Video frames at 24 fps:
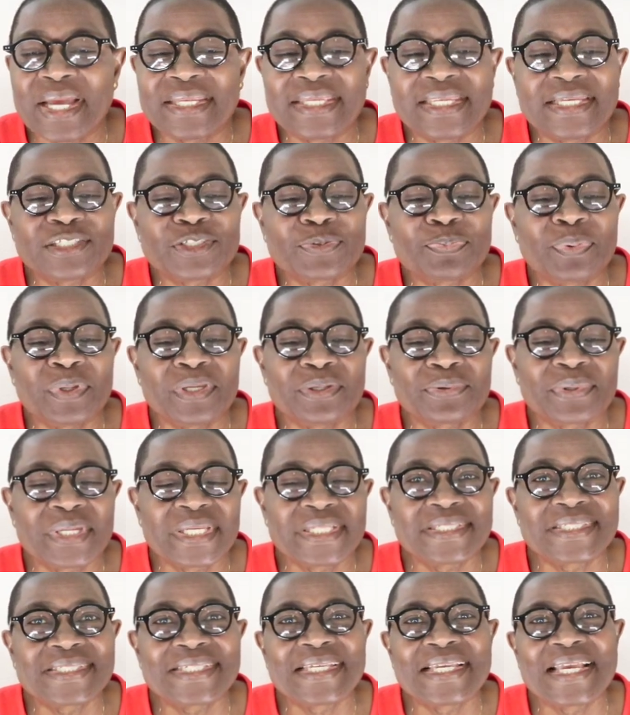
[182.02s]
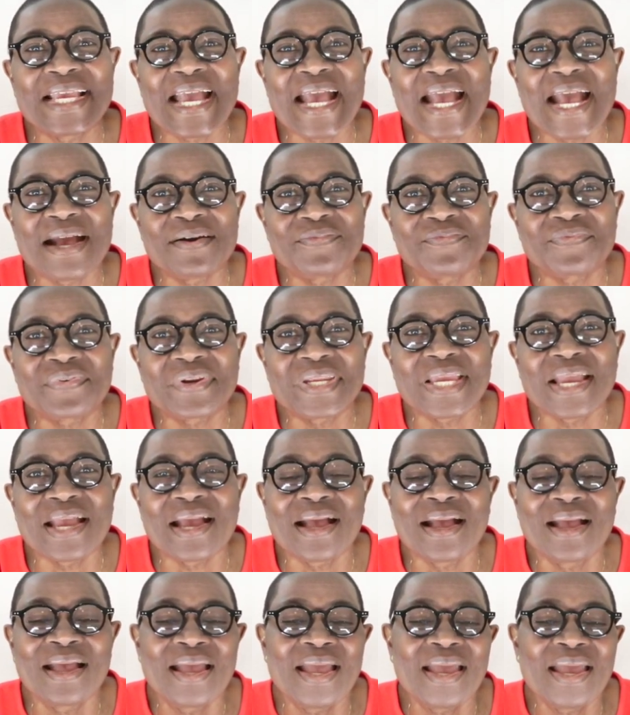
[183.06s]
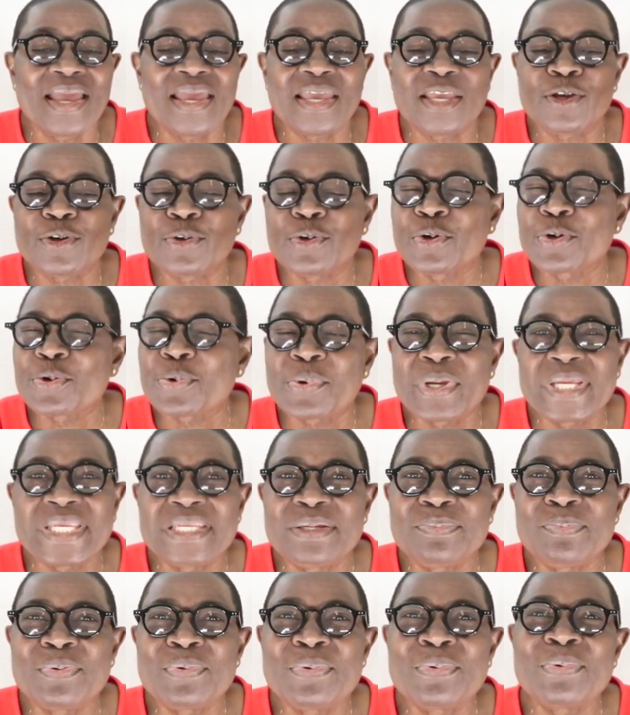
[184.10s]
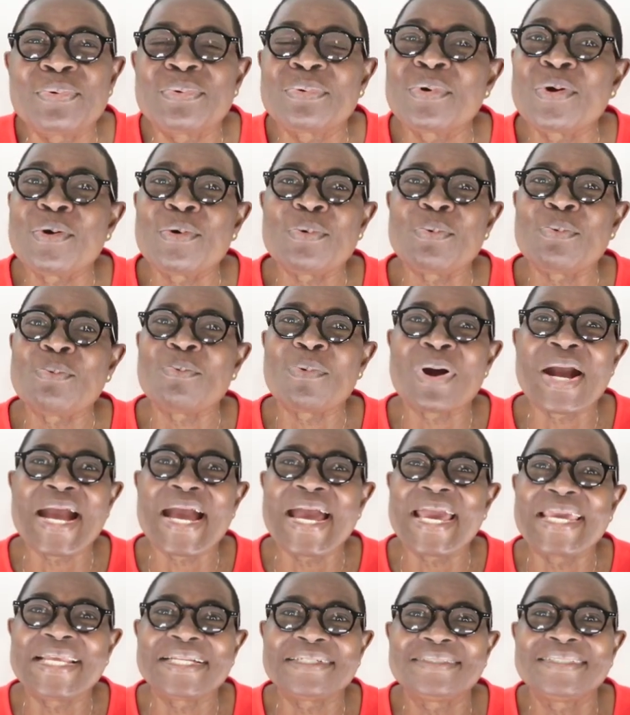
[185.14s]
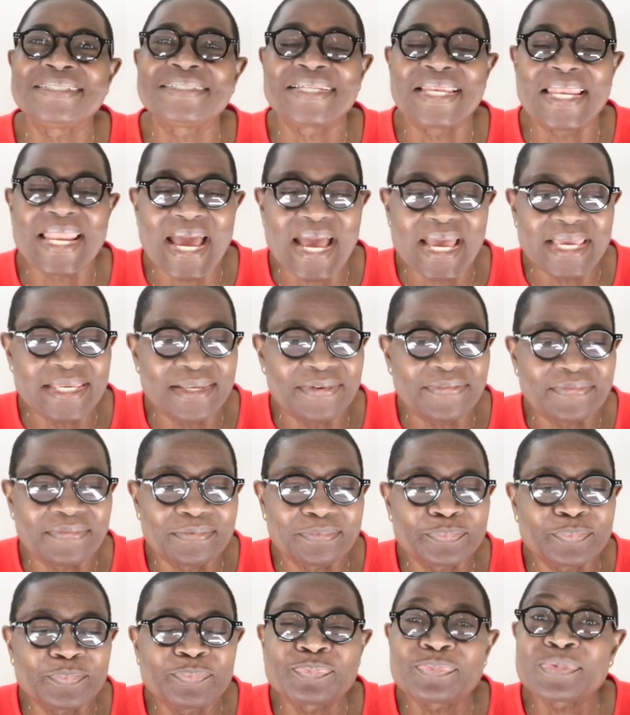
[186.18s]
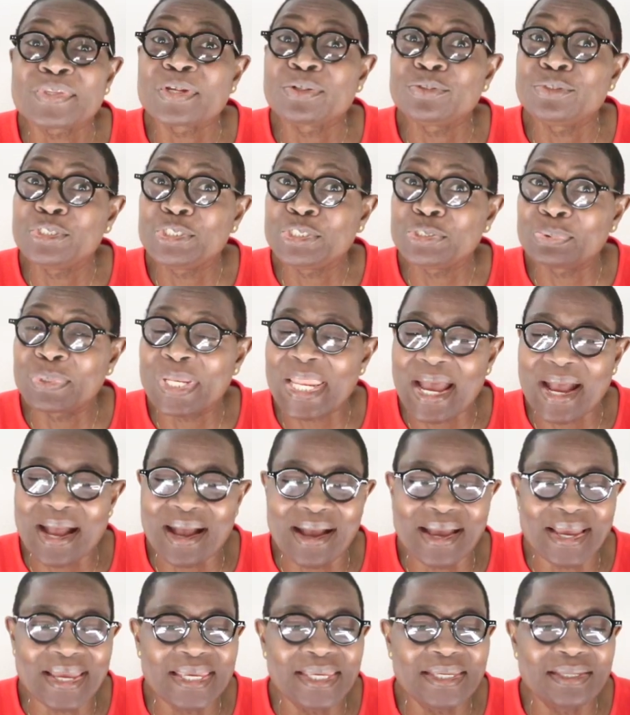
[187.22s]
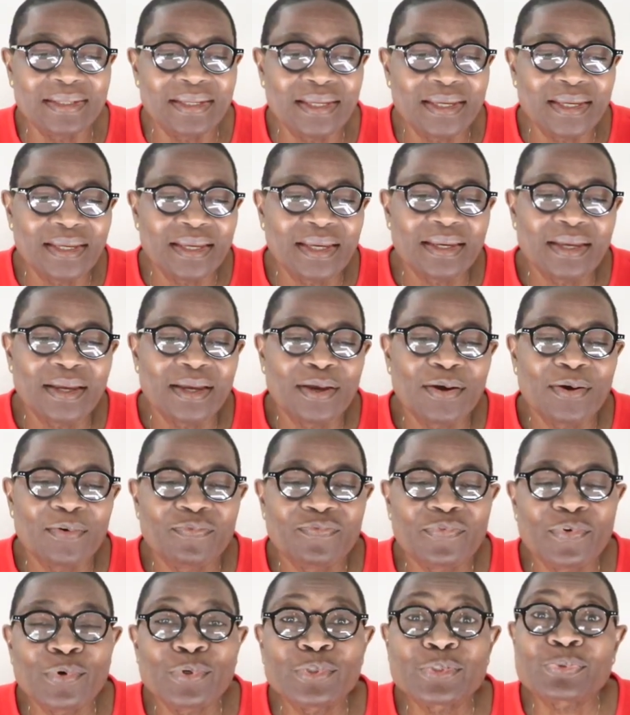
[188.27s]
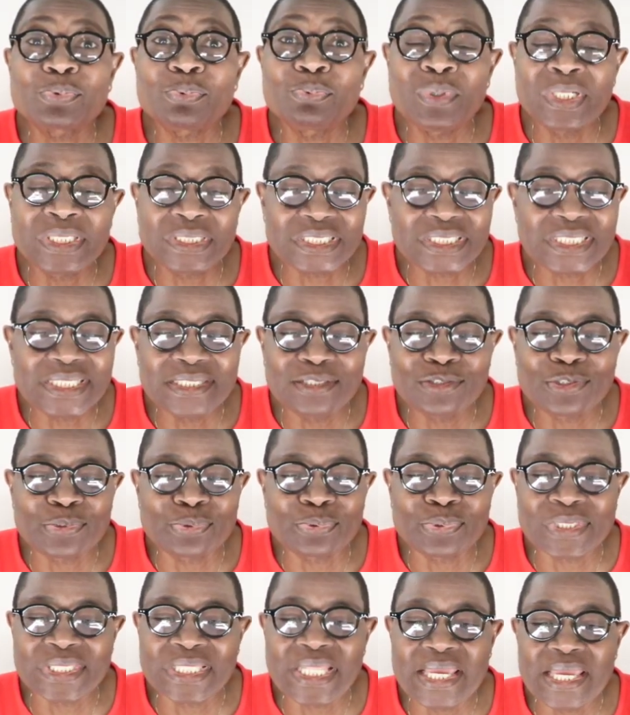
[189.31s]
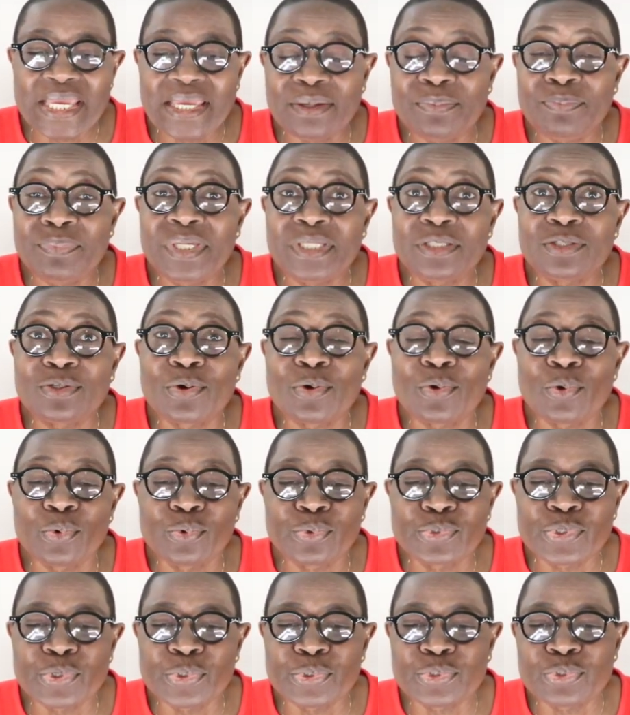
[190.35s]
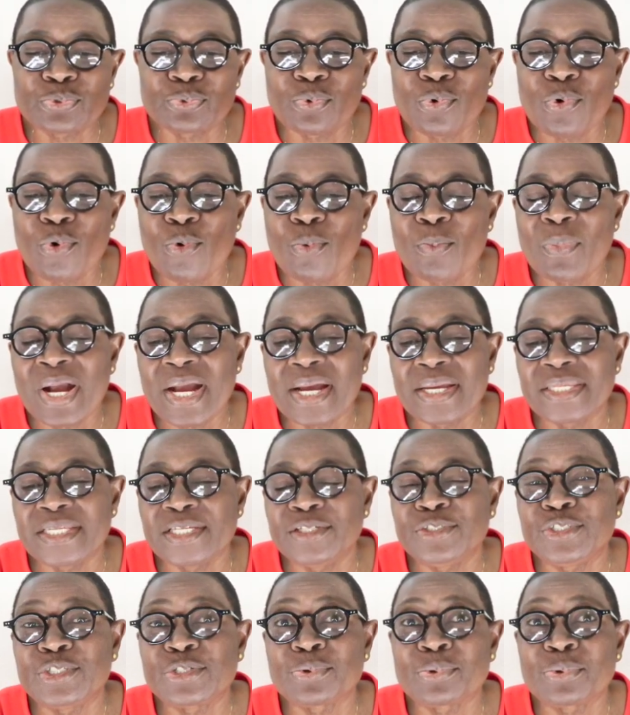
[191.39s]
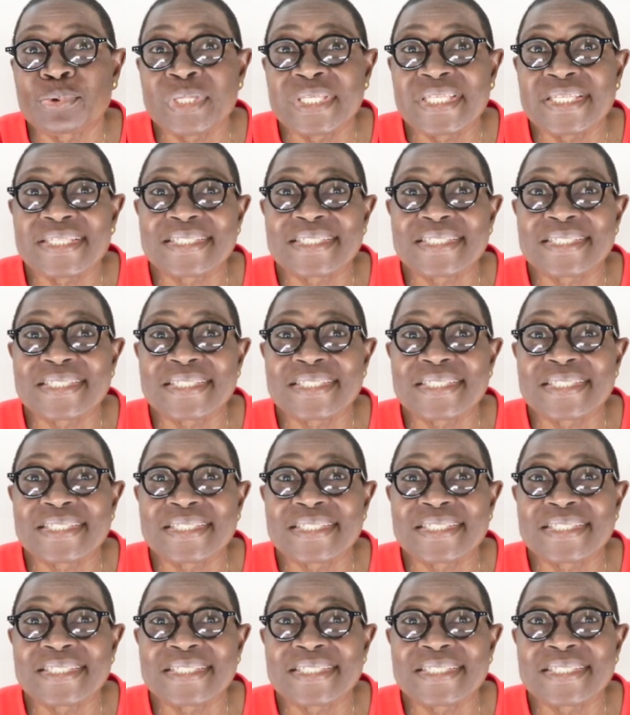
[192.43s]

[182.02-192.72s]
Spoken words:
and experiencing Africa's incredible wildlife. July, those wishing to stay a bit closer to home can enjoy